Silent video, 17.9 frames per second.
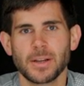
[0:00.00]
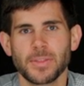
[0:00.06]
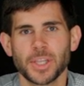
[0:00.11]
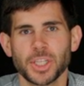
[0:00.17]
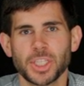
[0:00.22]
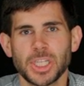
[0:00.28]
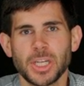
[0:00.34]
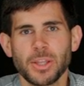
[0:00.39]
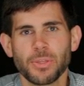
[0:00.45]
the
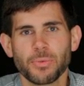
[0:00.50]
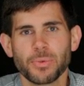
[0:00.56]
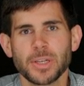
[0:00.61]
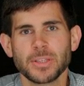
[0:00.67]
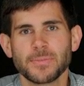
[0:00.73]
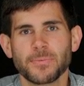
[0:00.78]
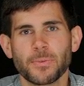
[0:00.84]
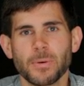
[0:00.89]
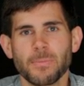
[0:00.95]

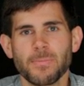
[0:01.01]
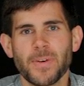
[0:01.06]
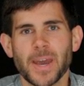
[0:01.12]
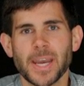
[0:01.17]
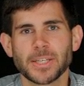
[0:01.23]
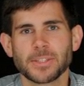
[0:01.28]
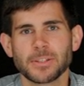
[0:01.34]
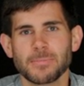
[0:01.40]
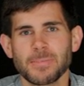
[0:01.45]
G3's form
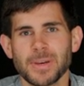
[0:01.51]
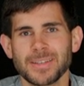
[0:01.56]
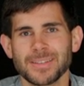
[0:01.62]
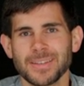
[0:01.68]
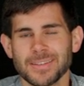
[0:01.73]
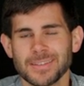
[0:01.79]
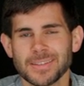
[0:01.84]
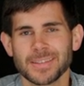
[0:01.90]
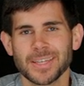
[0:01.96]
factor makes
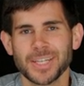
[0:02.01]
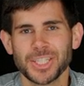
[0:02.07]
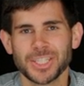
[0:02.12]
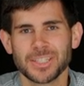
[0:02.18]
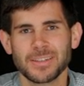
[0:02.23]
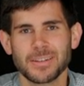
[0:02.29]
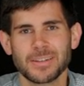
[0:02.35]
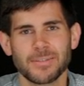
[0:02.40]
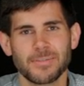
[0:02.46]

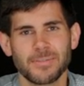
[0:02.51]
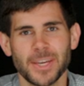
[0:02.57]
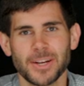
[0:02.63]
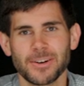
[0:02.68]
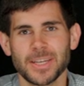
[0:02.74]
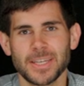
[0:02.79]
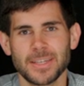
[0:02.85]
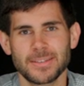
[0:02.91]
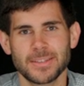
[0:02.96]
installation
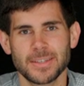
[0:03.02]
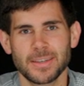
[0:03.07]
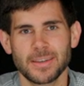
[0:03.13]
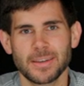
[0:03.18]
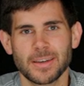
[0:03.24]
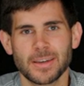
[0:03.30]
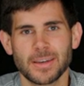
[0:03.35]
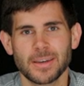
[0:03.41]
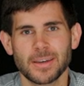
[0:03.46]
very easy.
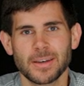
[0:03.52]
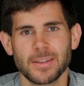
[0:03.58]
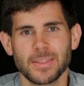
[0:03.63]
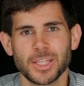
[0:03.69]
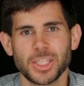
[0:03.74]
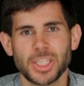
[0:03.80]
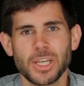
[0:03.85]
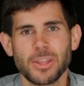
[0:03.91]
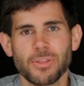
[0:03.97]
The
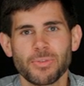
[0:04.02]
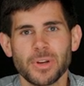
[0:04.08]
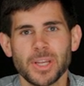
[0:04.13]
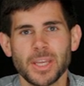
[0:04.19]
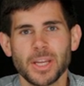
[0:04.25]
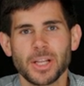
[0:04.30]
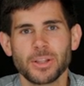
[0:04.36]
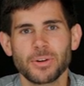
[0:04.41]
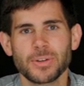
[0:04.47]
G3
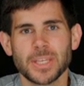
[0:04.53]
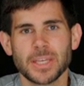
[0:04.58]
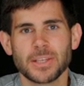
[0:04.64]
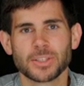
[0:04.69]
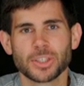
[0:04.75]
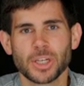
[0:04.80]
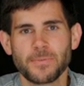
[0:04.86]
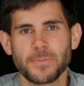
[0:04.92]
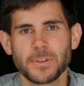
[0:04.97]
includes a
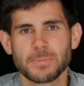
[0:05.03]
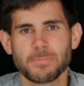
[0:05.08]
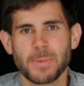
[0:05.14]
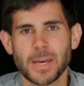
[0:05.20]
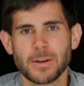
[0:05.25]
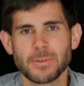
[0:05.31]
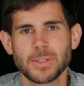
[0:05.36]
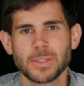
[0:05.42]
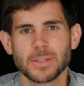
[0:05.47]
surface
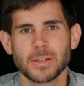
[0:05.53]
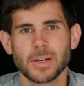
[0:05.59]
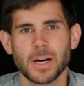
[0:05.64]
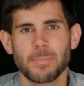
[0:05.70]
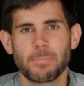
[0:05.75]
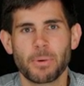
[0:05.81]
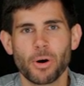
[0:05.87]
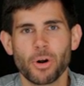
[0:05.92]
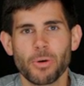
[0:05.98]
mount, a
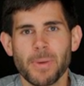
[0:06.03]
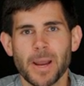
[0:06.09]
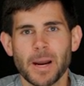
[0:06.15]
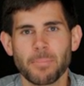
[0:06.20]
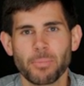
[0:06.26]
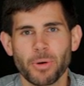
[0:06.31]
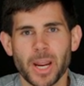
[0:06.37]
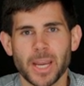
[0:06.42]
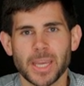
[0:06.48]
pole mount
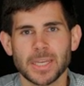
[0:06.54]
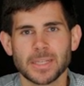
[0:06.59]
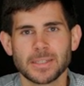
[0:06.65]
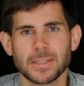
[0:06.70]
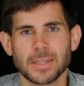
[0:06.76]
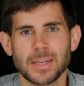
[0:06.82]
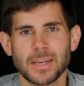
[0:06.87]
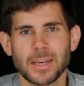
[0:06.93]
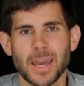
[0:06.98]
bracket,
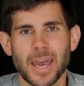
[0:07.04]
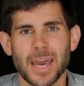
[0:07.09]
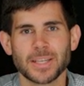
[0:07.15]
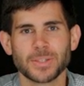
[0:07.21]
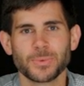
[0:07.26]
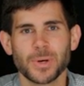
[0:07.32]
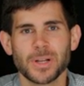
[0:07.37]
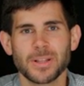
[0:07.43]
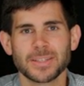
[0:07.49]

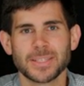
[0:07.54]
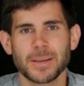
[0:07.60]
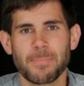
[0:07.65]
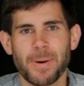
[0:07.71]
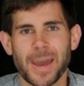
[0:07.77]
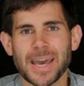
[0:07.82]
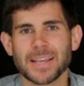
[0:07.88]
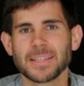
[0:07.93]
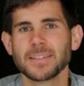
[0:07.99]
as well as a
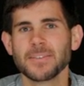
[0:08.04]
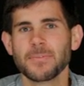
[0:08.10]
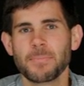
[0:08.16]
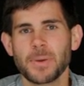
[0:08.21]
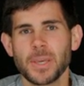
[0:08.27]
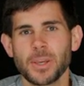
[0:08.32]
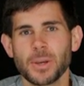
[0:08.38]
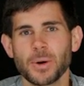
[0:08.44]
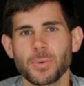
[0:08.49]
passive
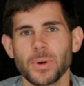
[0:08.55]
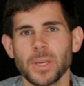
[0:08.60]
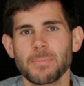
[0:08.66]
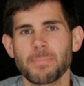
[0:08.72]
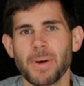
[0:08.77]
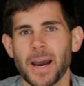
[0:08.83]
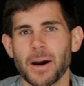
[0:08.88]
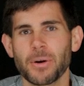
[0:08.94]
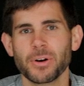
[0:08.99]
PoE
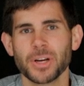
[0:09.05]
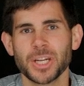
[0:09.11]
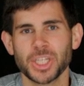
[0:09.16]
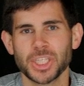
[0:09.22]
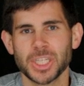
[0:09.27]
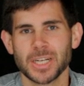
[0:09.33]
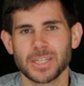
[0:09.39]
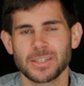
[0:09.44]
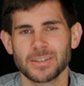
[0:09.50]
power
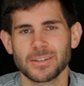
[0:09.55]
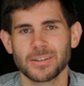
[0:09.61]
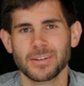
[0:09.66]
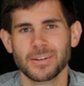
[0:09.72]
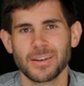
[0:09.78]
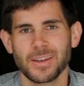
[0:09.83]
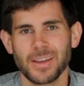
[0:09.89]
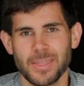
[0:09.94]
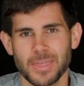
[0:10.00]
injector
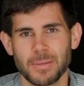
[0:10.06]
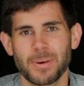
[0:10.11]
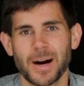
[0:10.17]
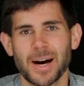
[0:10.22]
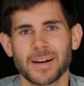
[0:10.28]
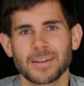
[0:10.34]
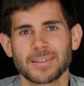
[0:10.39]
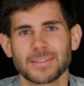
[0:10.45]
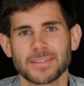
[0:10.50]
in the
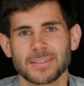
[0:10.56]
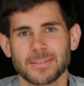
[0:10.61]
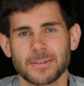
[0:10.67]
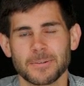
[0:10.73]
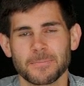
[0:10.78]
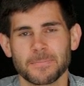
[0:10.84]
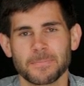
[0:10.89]
box.